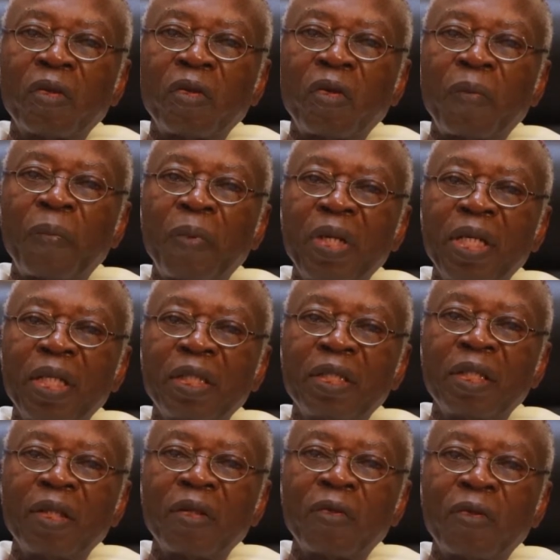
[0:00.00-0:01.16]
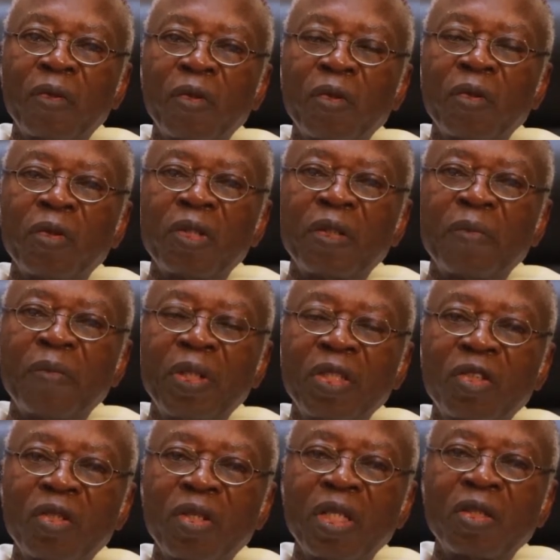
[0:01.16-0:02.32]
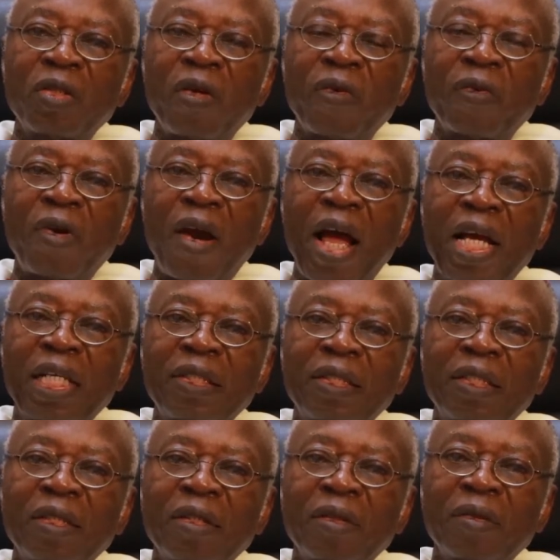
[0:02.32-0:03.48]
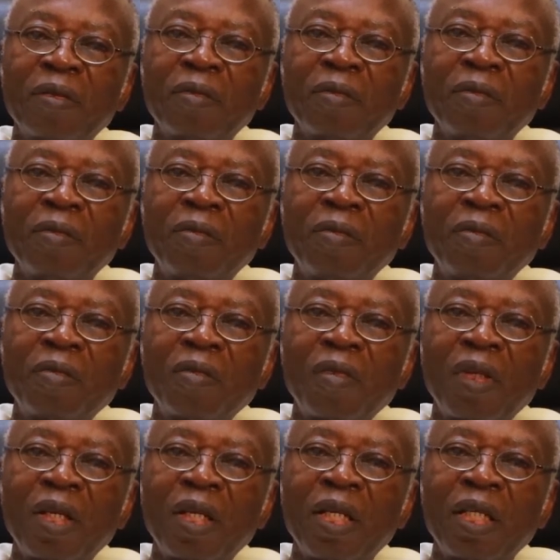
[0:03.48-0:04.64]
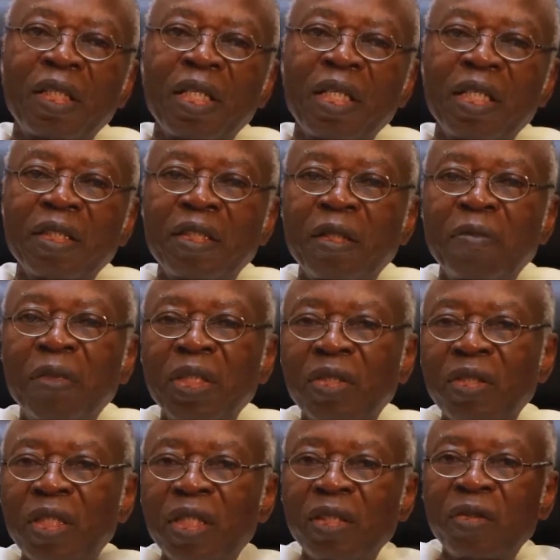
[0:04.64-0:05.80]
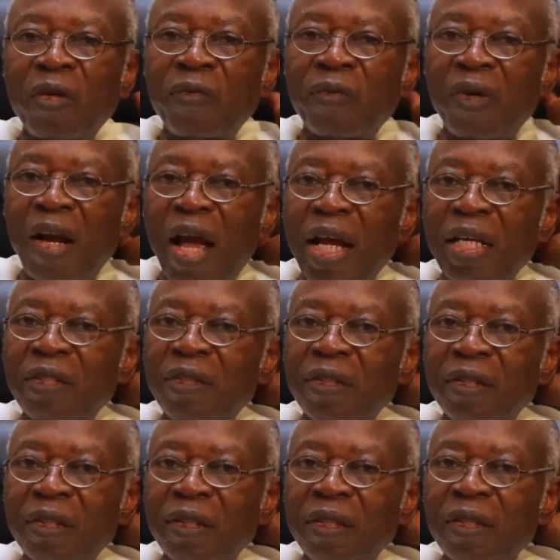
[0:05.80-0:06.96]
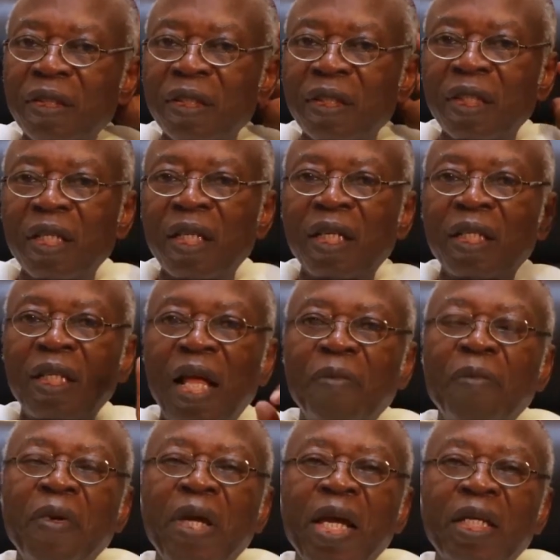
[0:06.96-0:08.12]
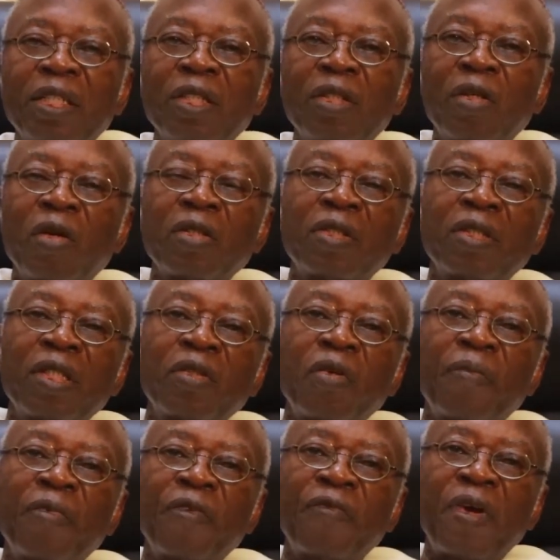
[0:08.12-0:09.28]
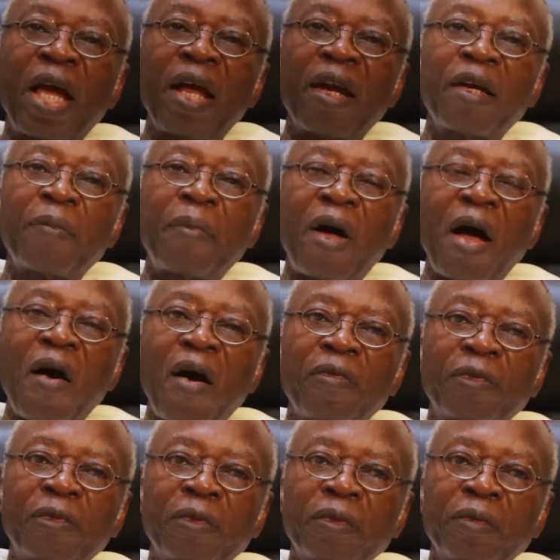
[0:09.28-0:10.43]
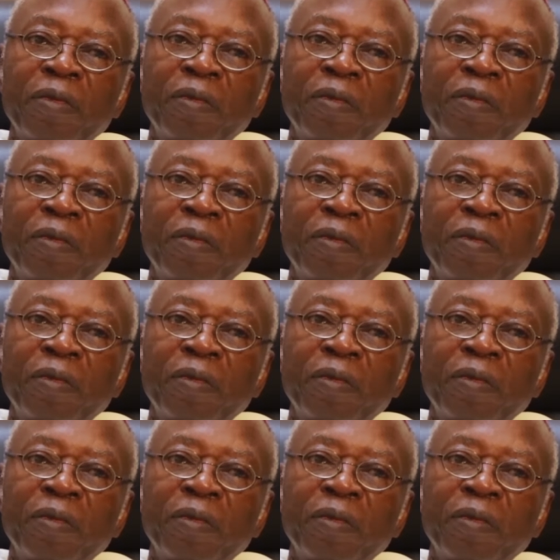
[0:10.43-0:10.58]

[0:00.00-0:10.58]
to plead through the mysteries of Christ. It is the mysteries of Christ that make the Rosary to be very powerful.